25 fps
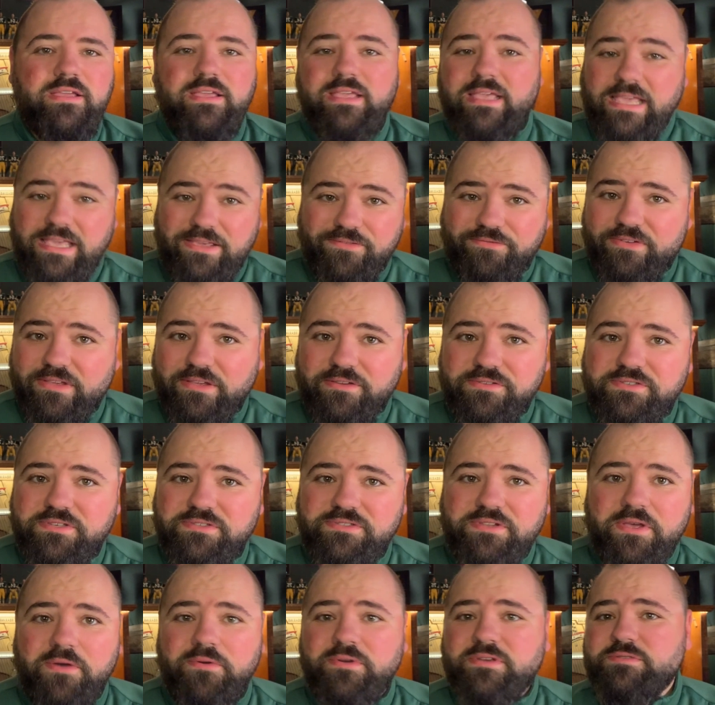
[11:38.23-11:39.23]
He feels
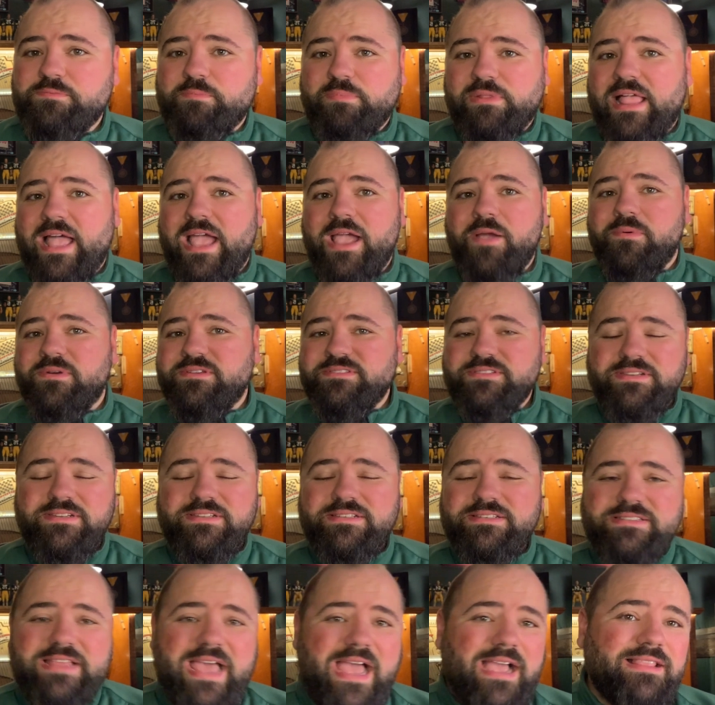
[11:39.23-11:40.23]
as though his play wasn't
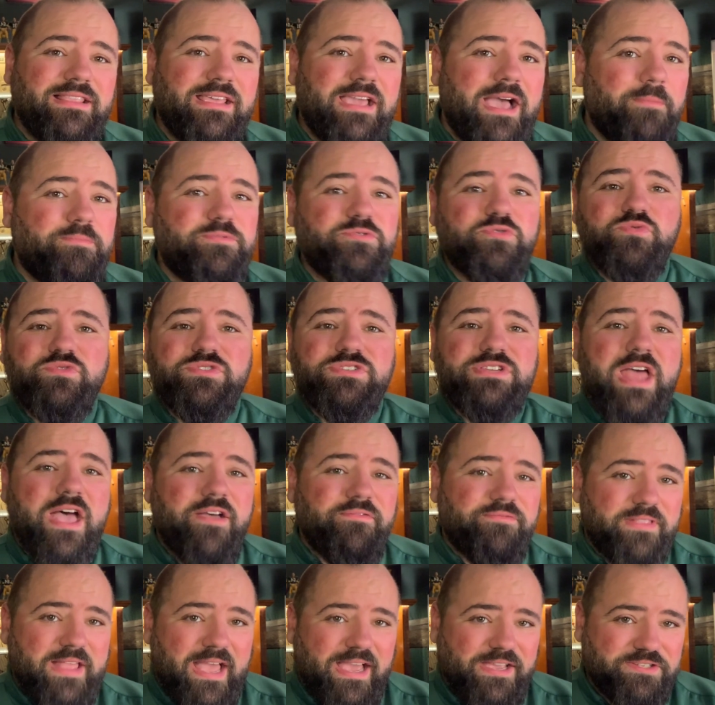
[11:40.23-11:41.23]
exactly up to
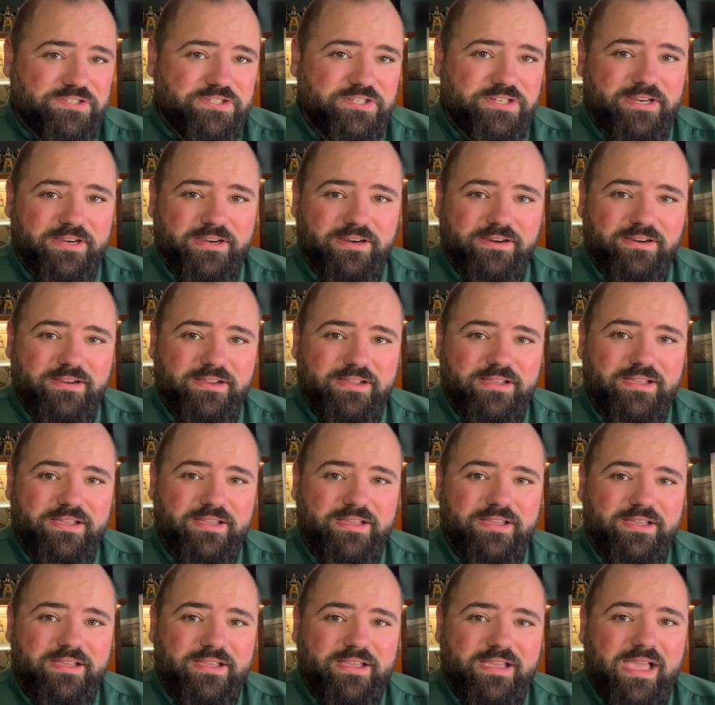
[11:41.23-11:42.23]
snuff last year.
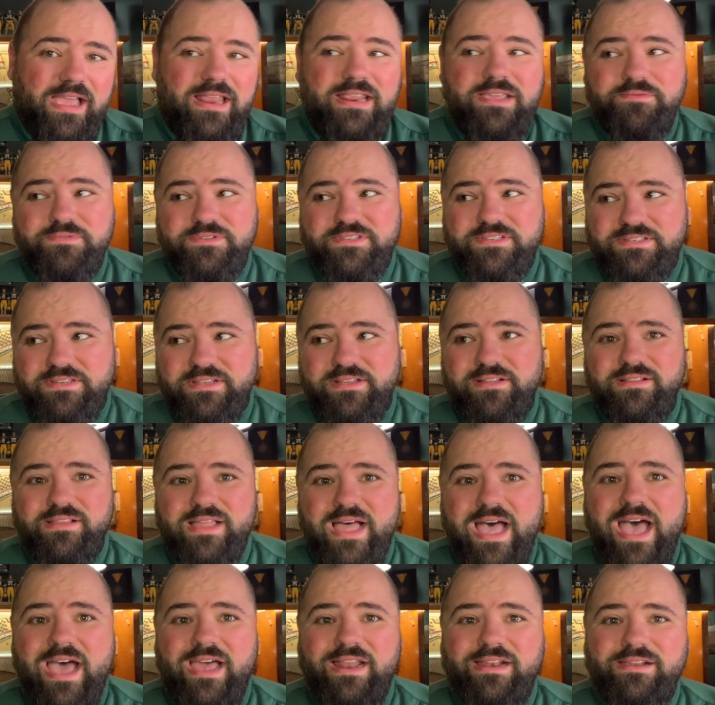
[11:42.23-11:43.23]
And he was still
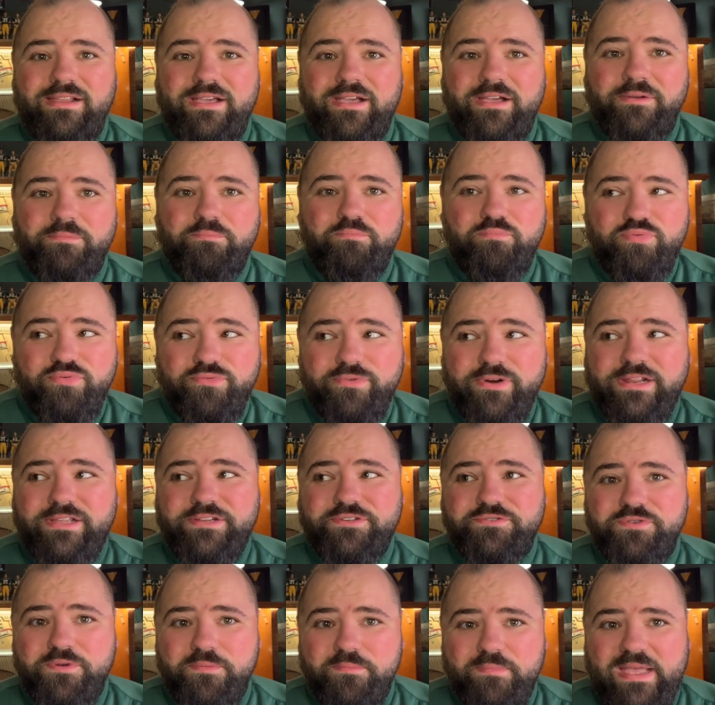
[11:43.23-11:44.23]
on a pretty
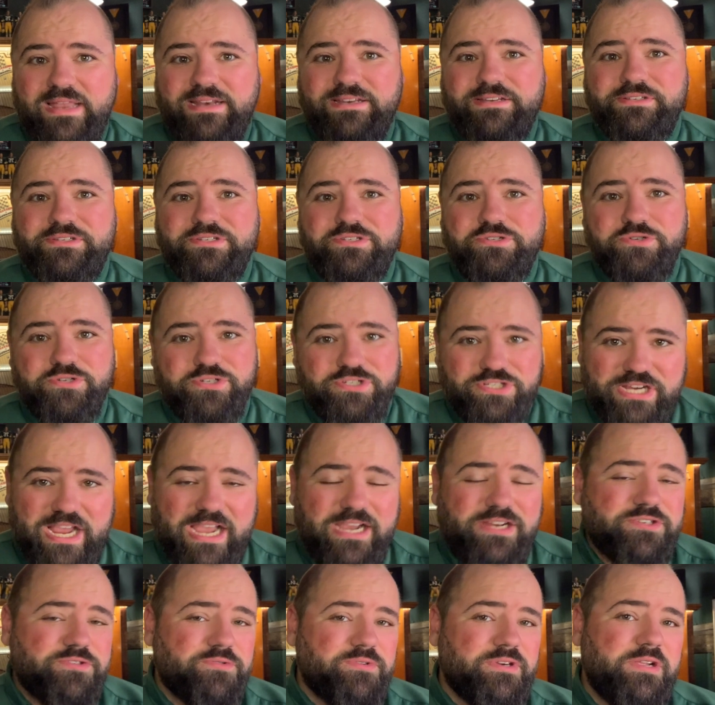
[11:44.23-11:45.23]
tremendous
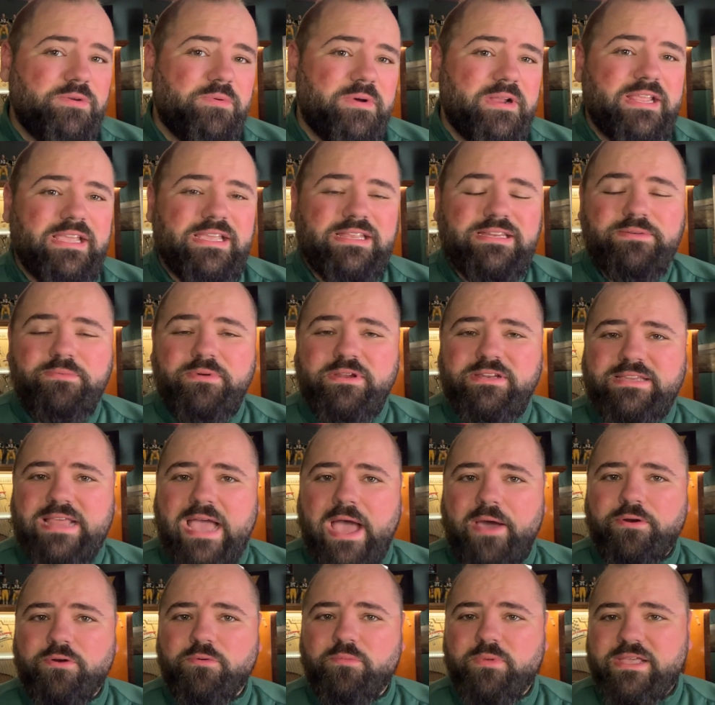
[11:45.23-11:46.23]
trajectory when he went
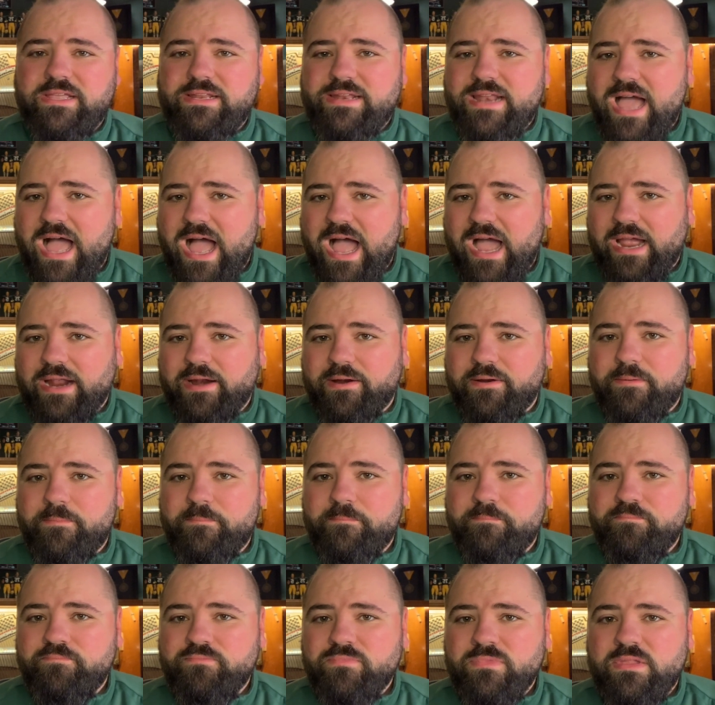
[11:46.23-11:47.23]
down in week 9.
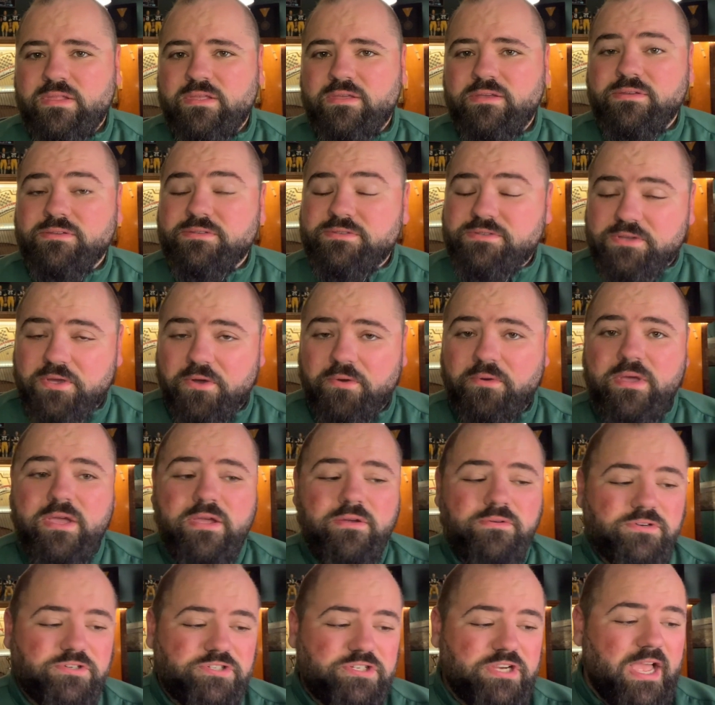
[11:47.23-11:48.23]
So,
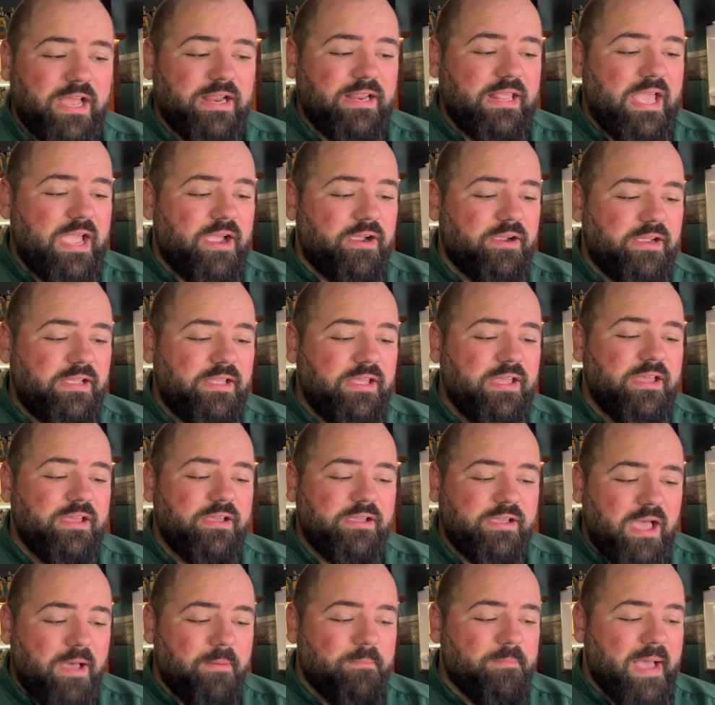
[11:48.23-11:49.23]
Rashawn Gary,
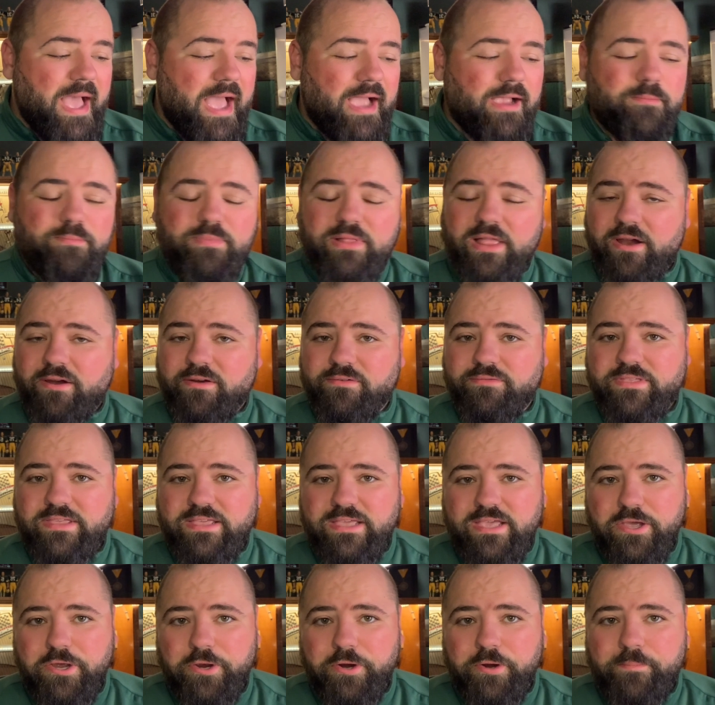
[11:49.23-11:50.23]
comeback player of the
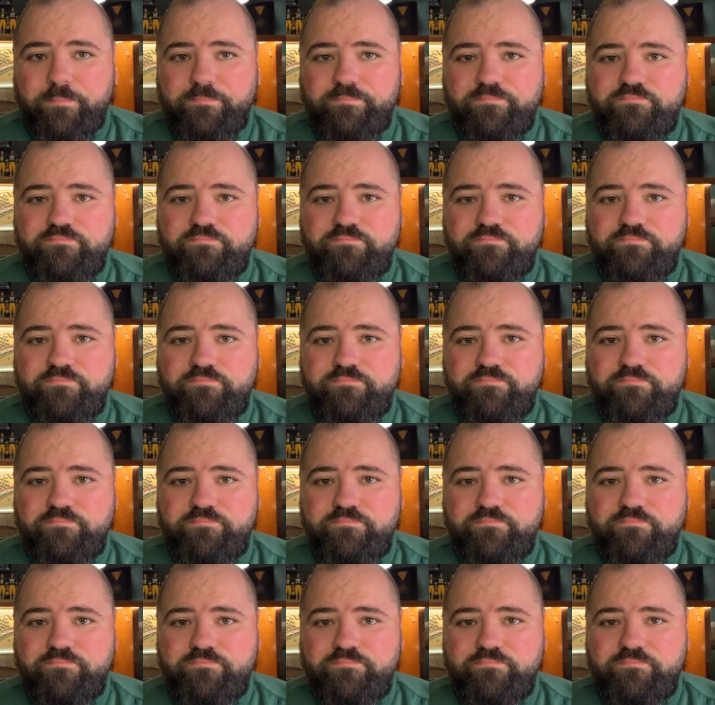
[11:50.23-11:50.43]
year.